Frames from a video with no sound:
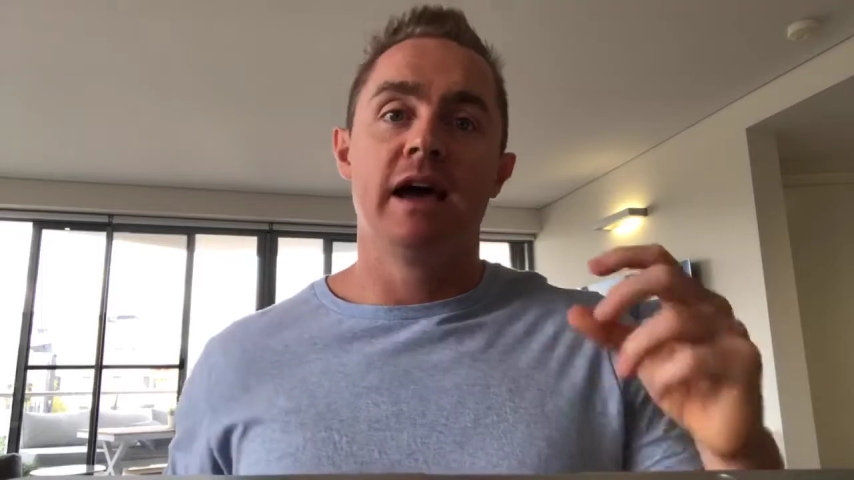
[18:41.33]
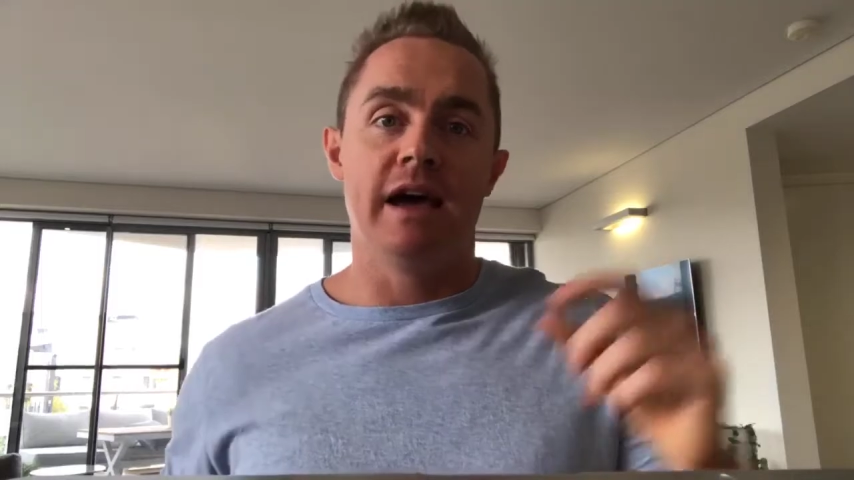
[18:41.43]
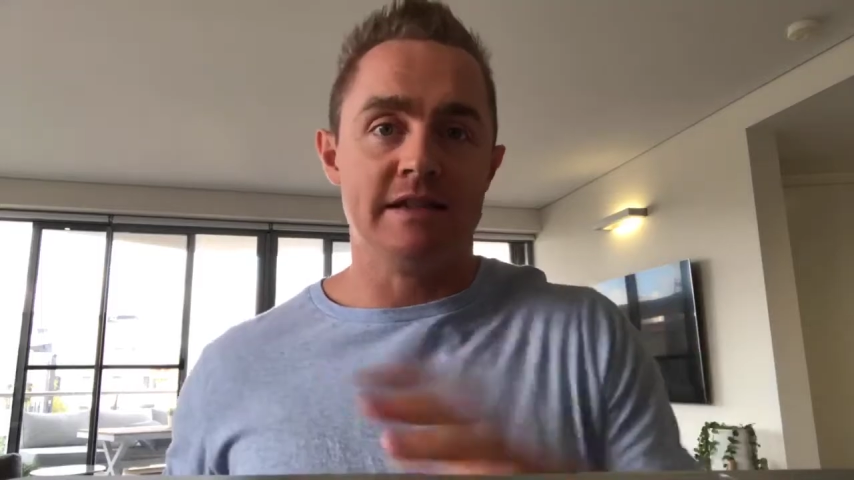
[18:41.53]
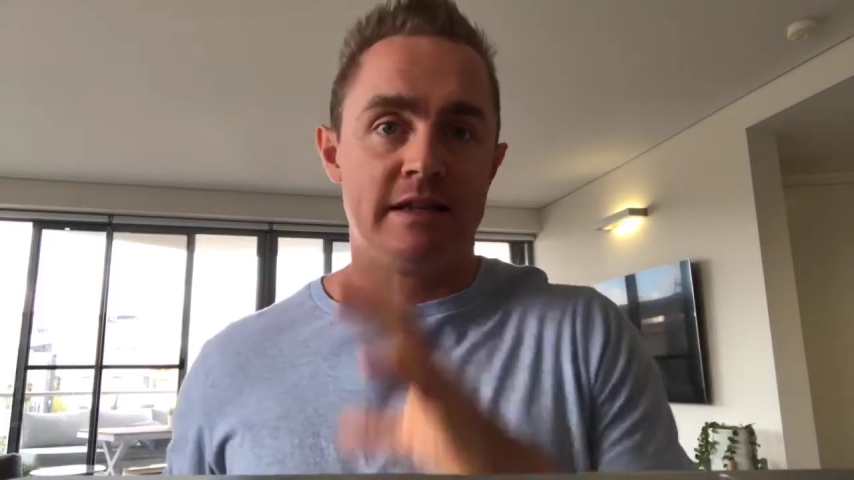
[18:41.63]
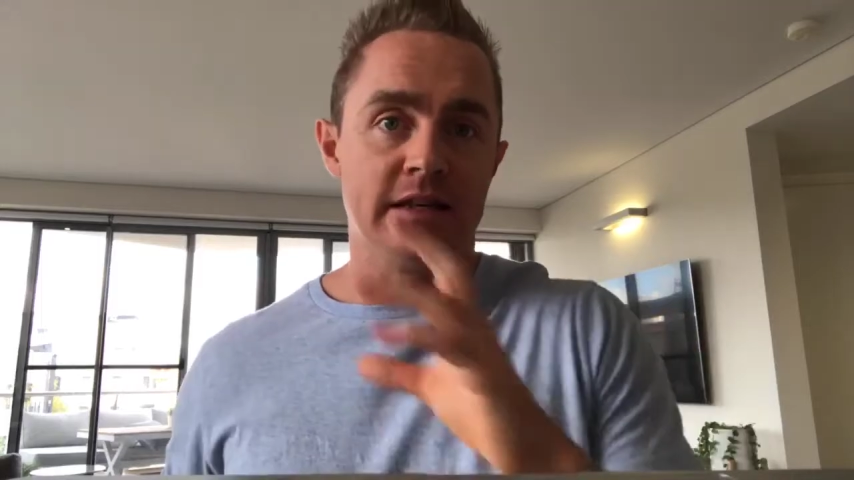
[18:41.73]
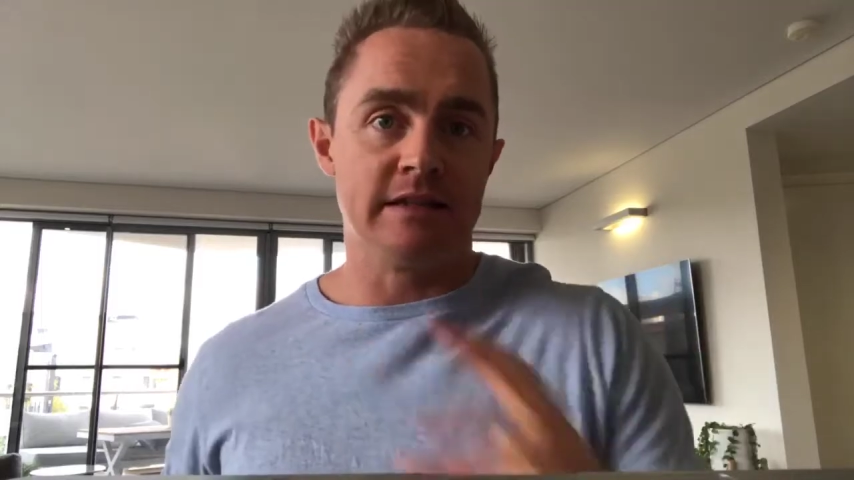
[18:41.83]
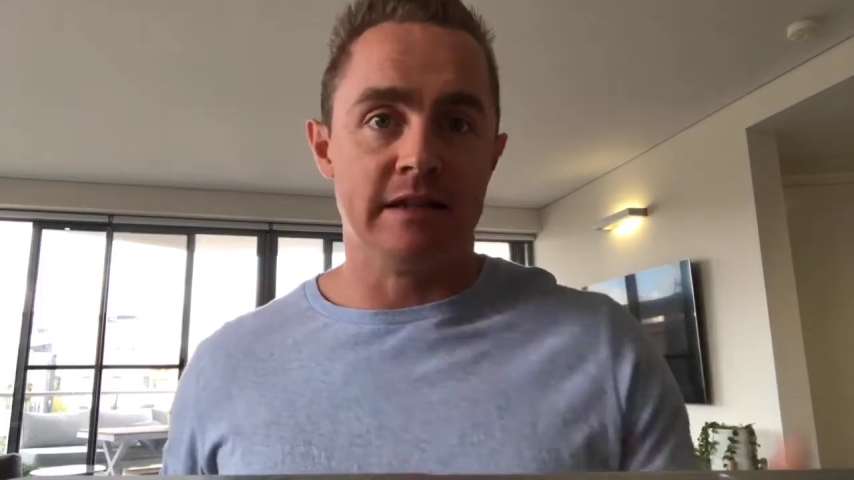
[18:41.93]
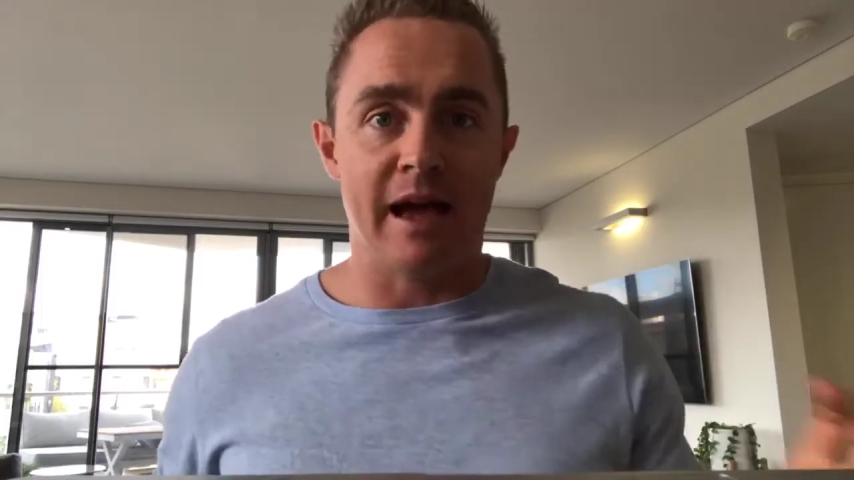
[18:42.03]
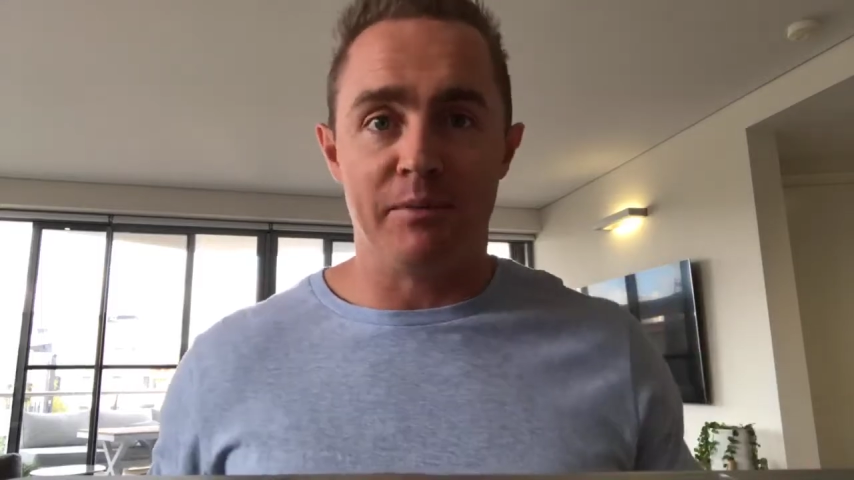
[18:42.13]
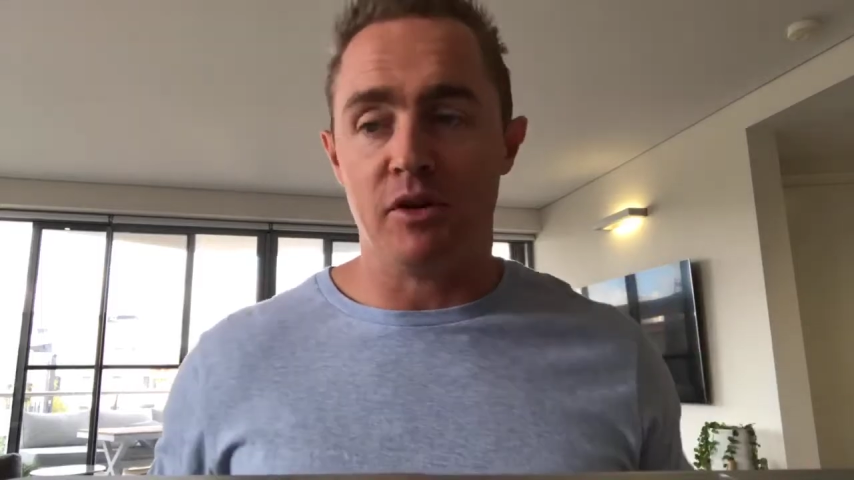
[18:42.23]
as things
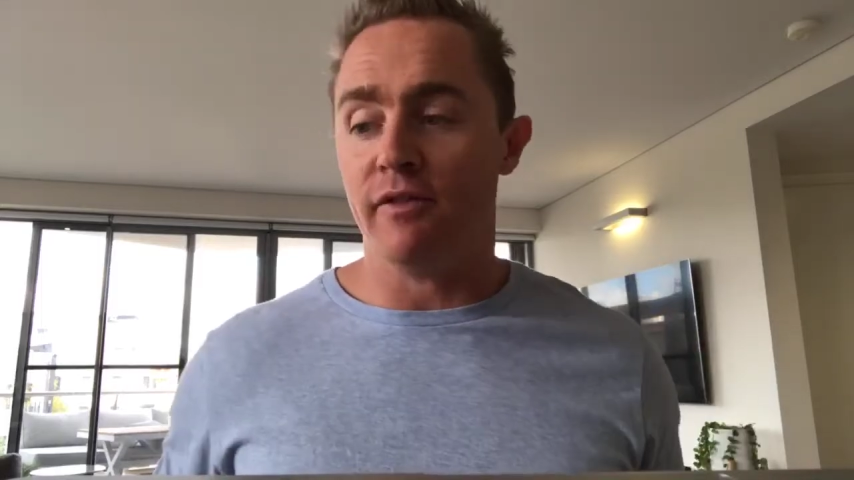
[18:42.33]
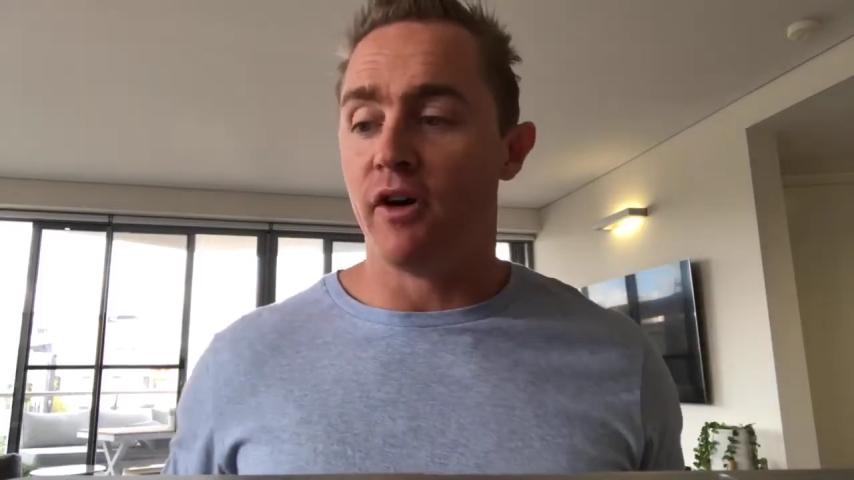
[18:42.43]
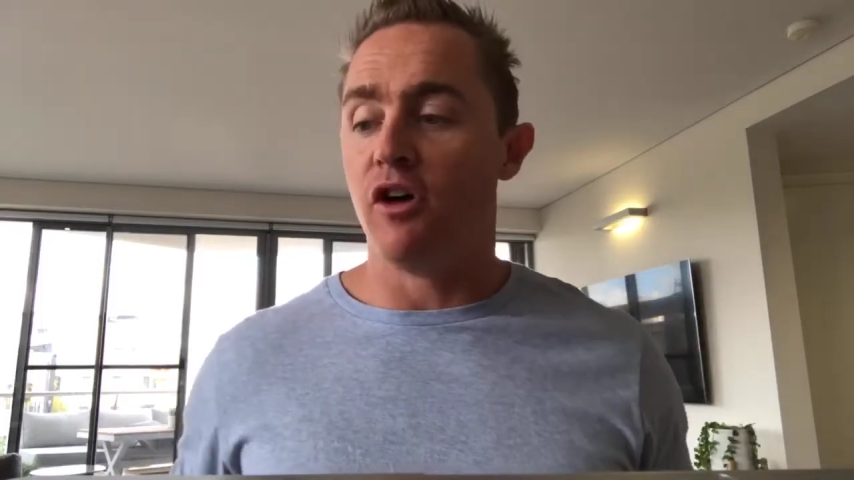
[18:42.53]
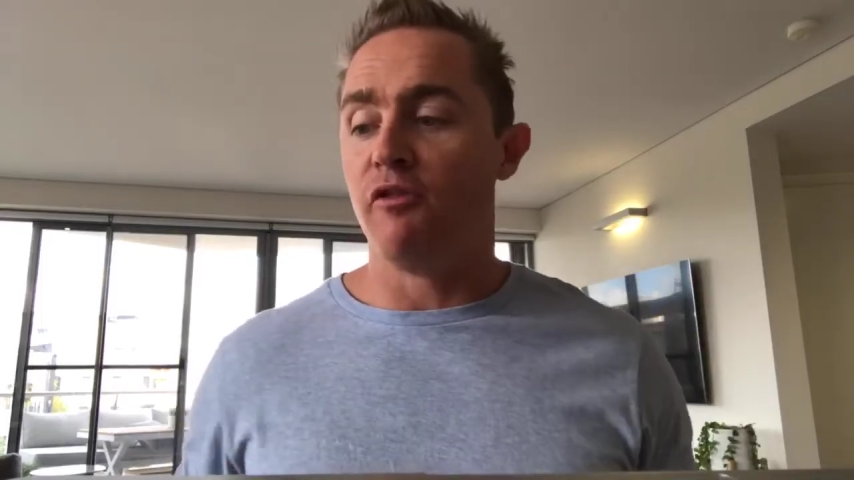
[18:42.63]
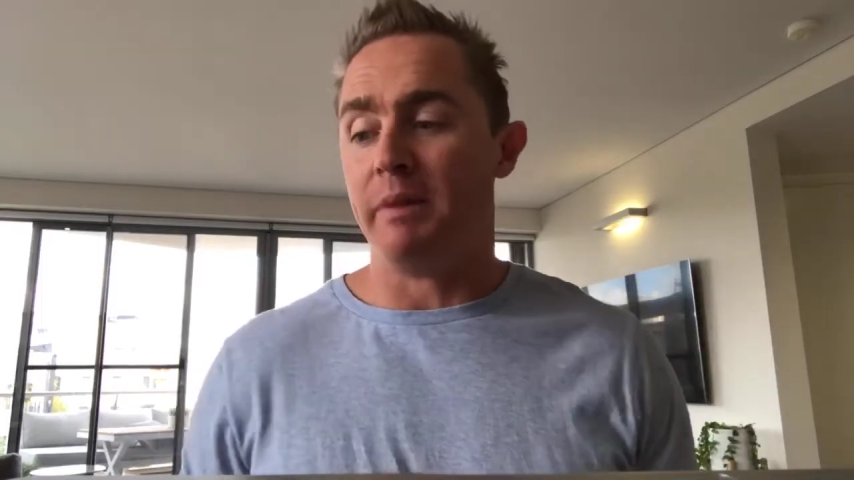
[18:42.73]
adapt and evolve,